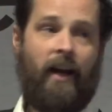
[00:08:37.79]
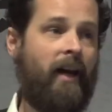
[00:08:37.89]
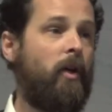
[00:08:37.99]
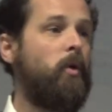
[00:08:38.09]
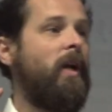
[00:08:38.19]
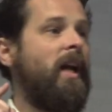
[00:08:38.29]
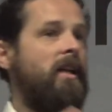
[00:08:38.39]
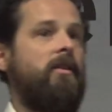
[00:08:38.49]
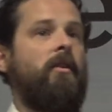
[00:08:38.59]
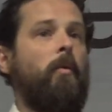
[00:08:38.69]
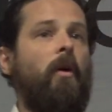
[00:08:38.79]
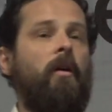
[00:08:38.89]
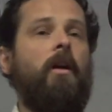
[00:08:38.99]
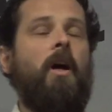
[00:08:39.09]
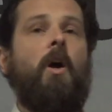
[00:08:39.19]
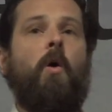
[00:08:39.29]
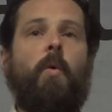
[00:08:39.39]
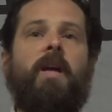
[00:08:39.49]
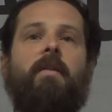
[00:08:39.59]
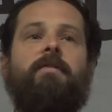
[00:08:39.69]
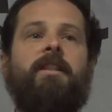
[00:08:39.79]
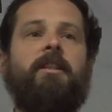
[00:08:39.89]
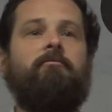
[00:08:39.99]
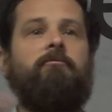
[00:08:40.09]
Here's what is going to work. We have to get